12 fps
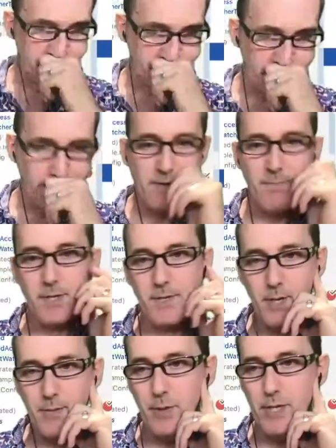Either I put the
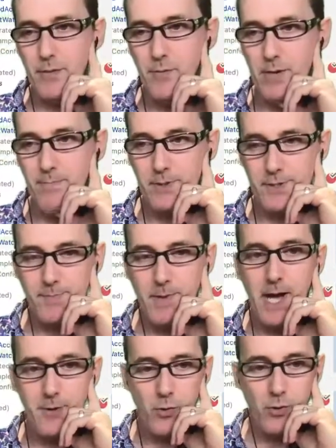breakpoint in the wrong
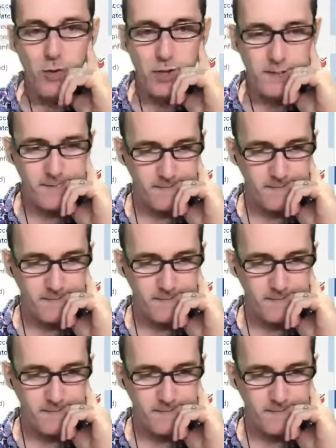spot or...